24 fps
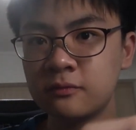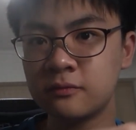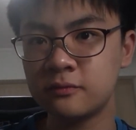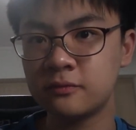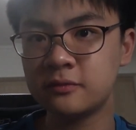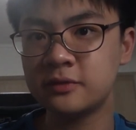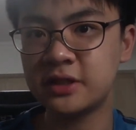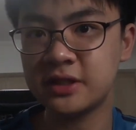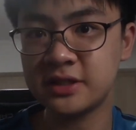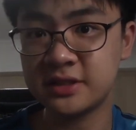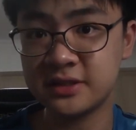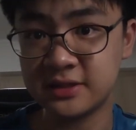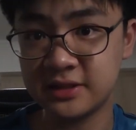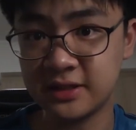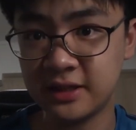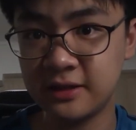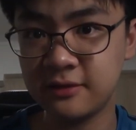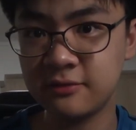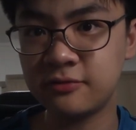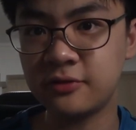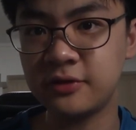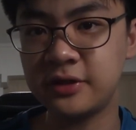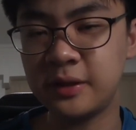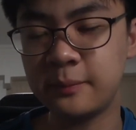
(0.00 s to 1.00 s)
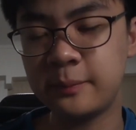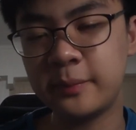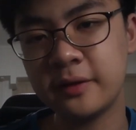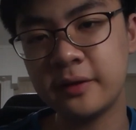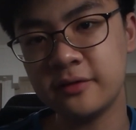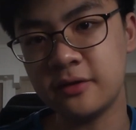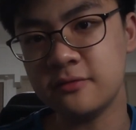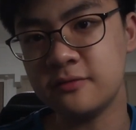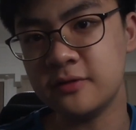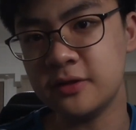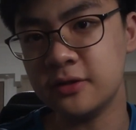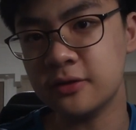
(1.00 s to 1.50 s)
just stay for that part of
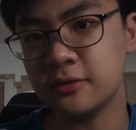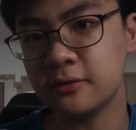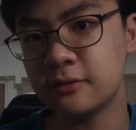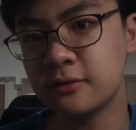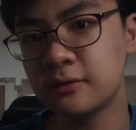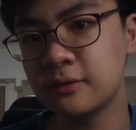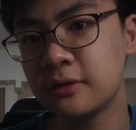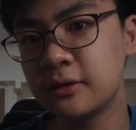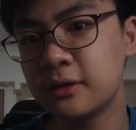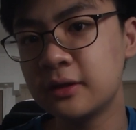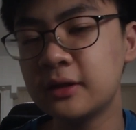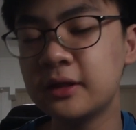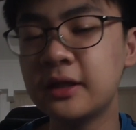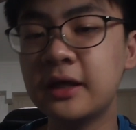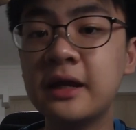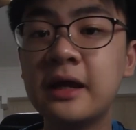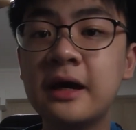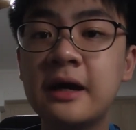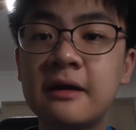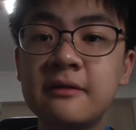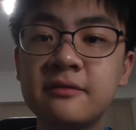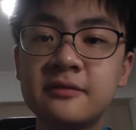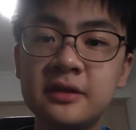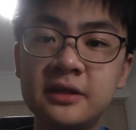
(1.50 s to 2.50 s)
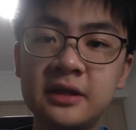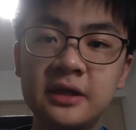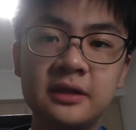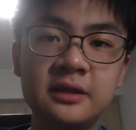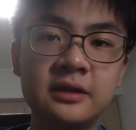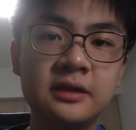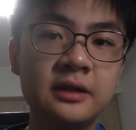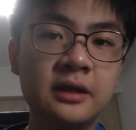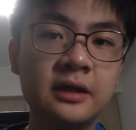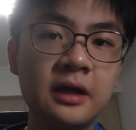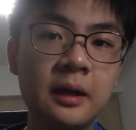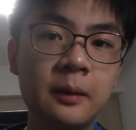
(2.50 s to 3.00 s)
the video. Then after that,
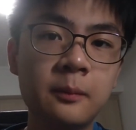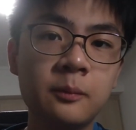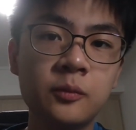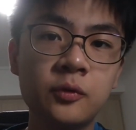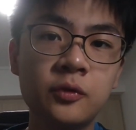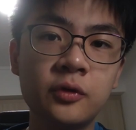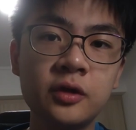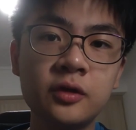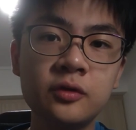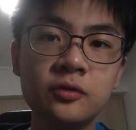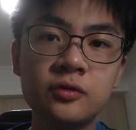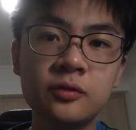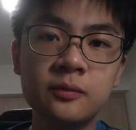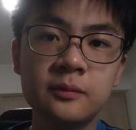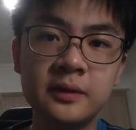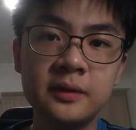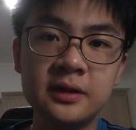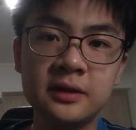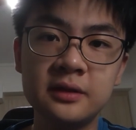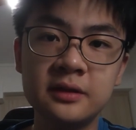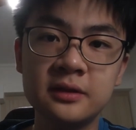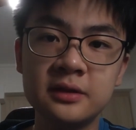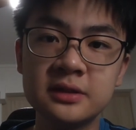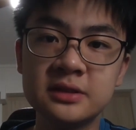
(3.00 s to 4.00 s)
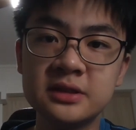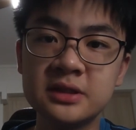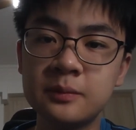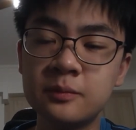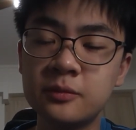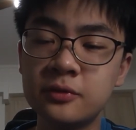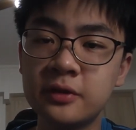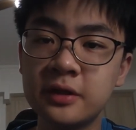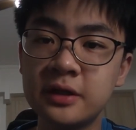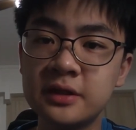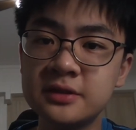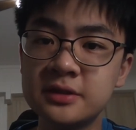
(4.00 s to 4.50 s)
I'm going to be
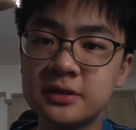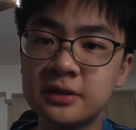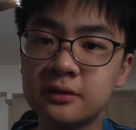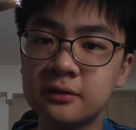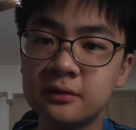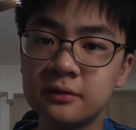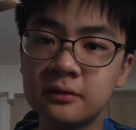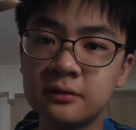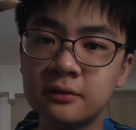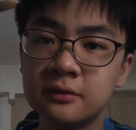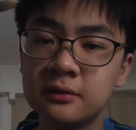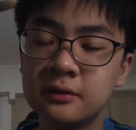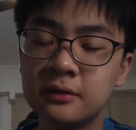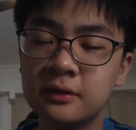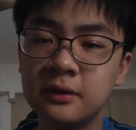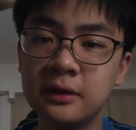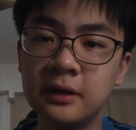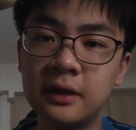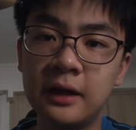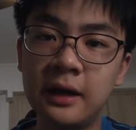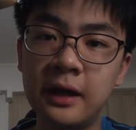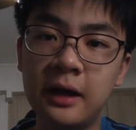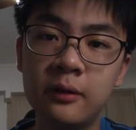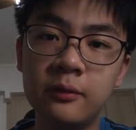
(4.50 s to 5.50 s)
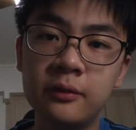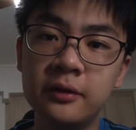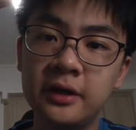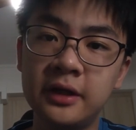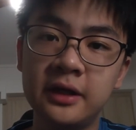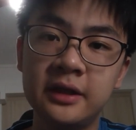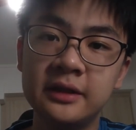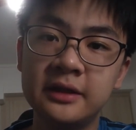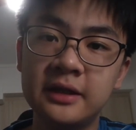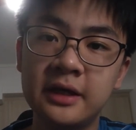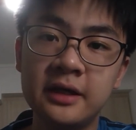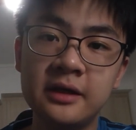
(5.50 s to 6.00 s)
summarizing our
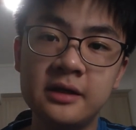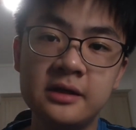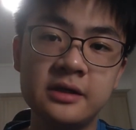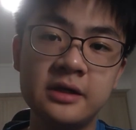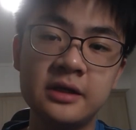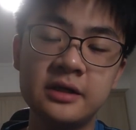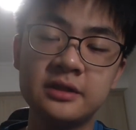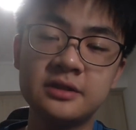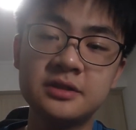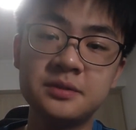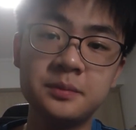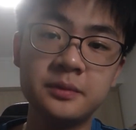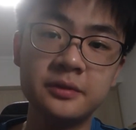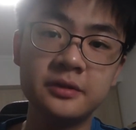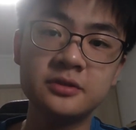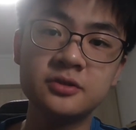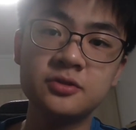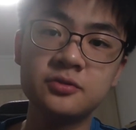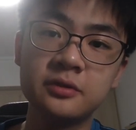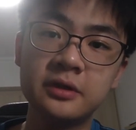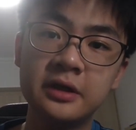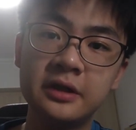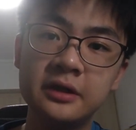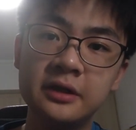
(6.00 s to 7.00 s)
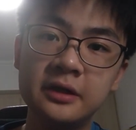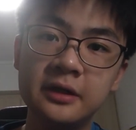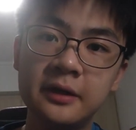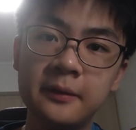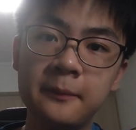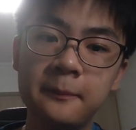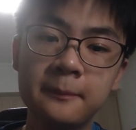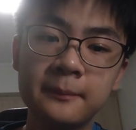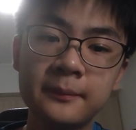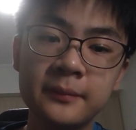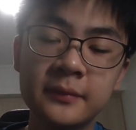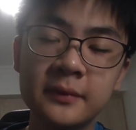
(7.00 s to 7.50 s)
entire experience together lah.
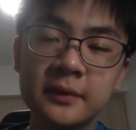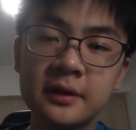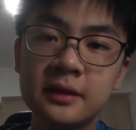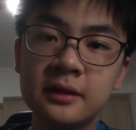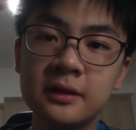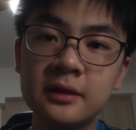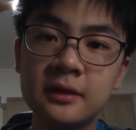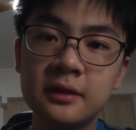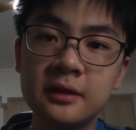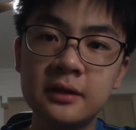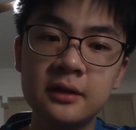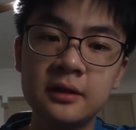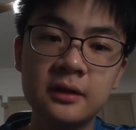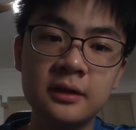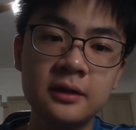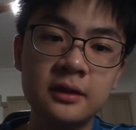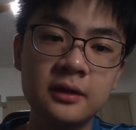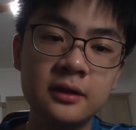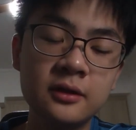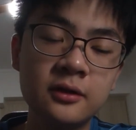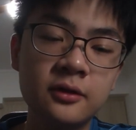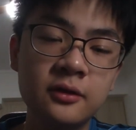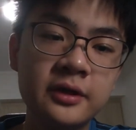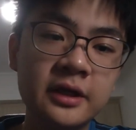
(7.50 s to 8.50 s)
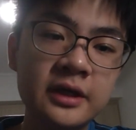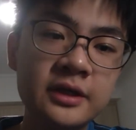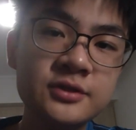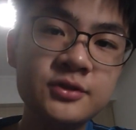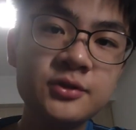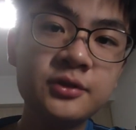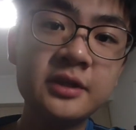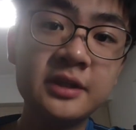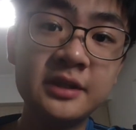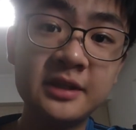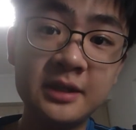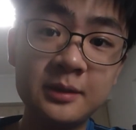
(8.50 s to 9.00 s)
Okay, so
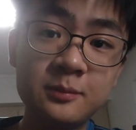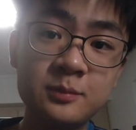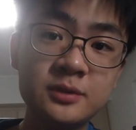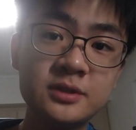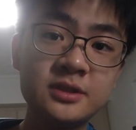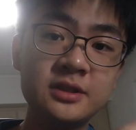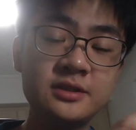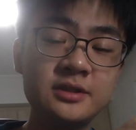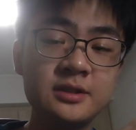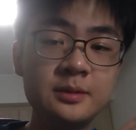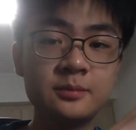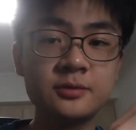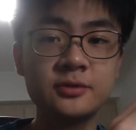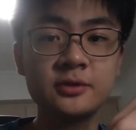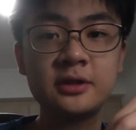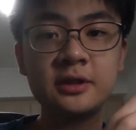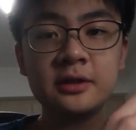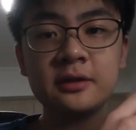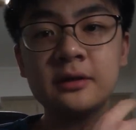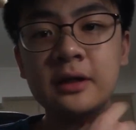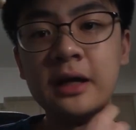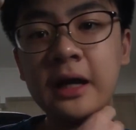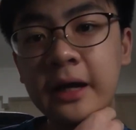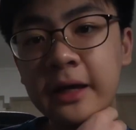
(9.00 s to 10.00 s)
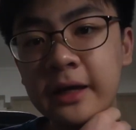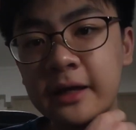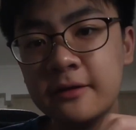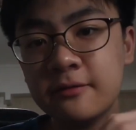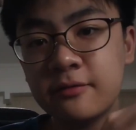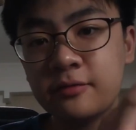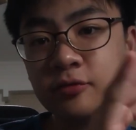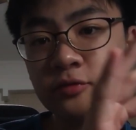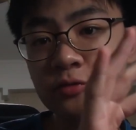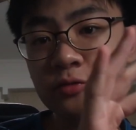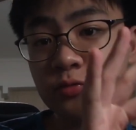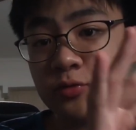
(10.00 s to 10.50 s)
the tips, okay? I have
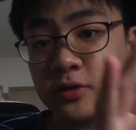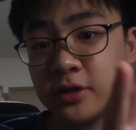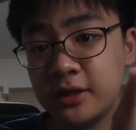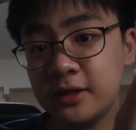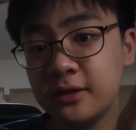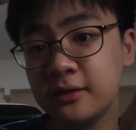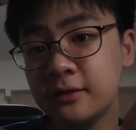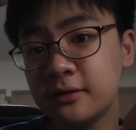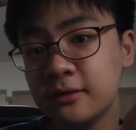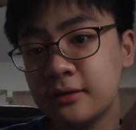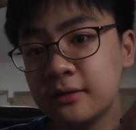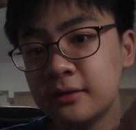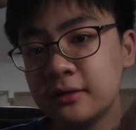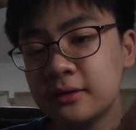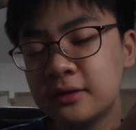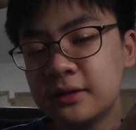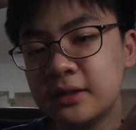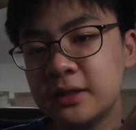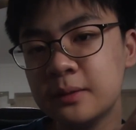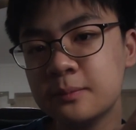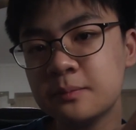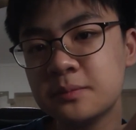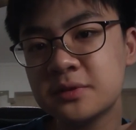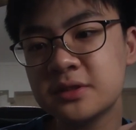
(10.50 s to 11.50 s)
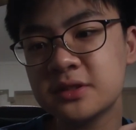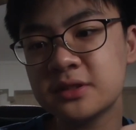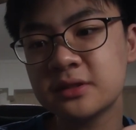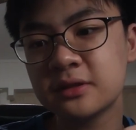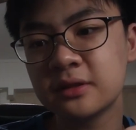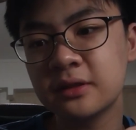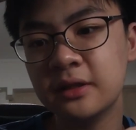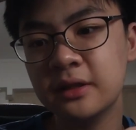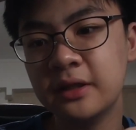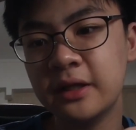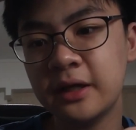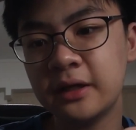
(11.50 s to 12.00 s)
3 tips
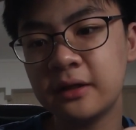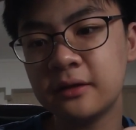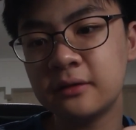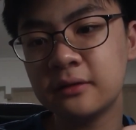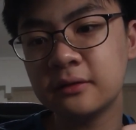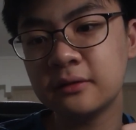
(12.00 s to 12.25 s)
that